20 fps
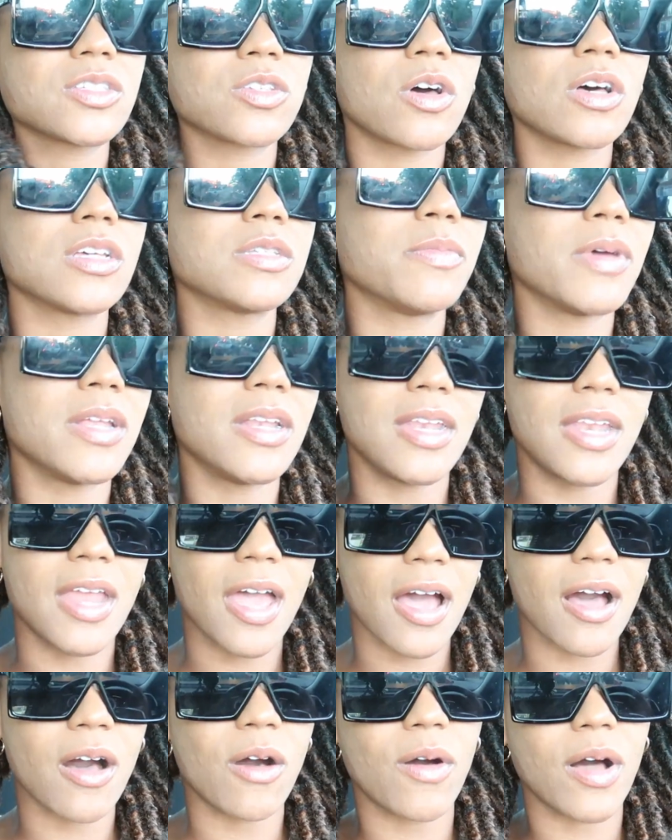sauce but
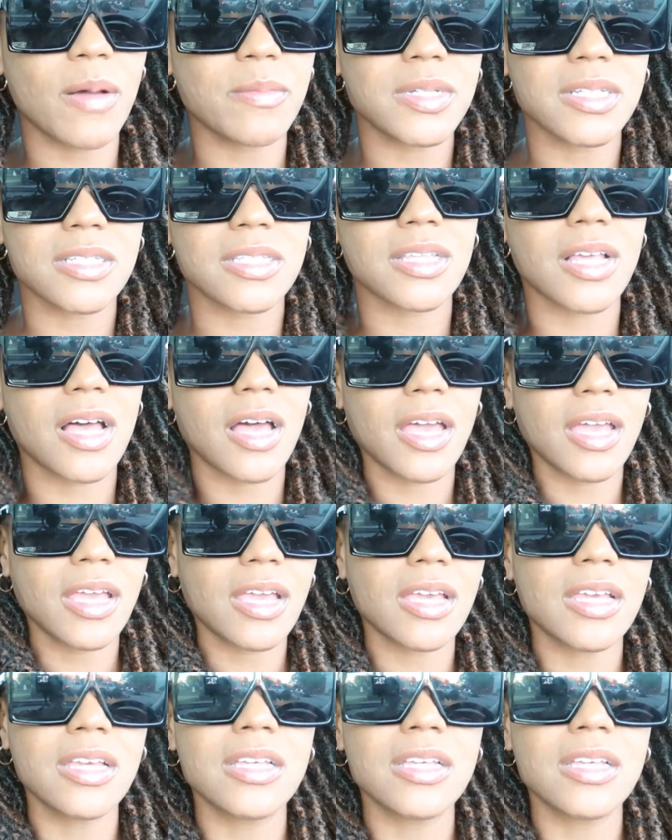now i'm just like